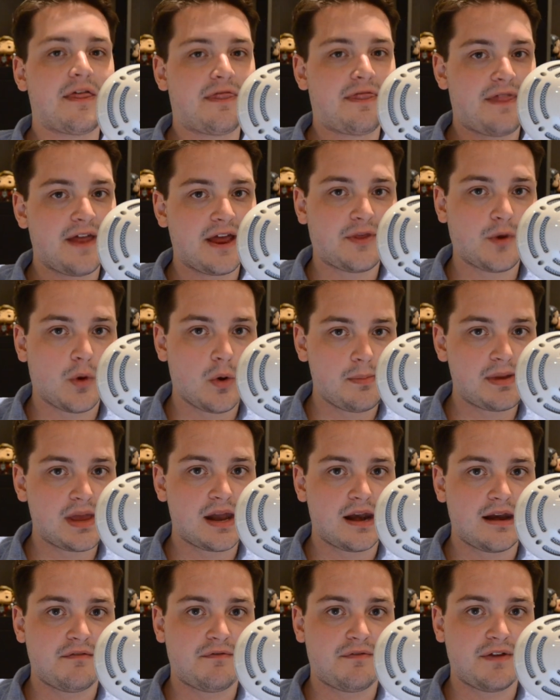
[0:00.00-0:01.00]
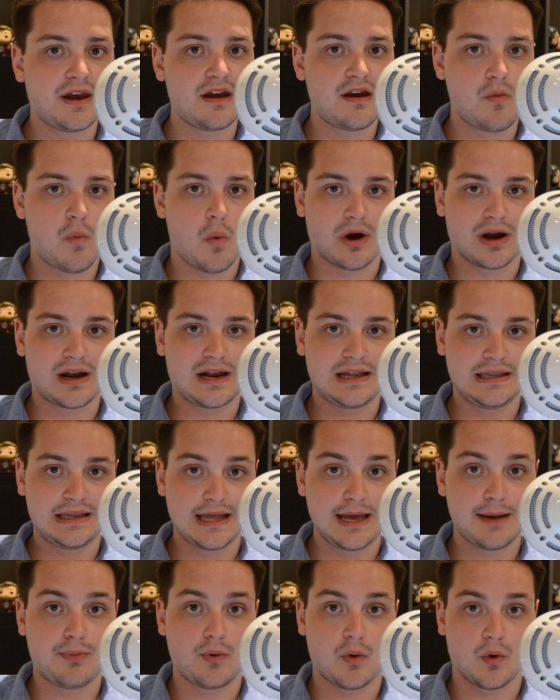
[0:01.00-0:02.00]
I think there will be an Infinity War
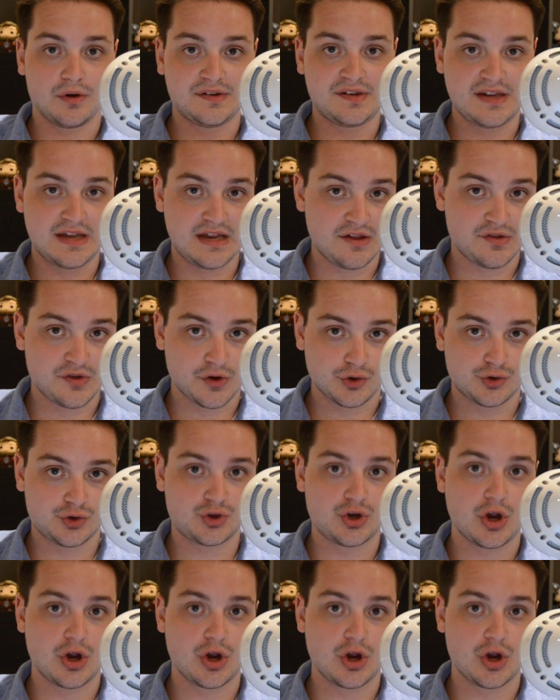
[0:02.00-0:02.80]
clip or teaser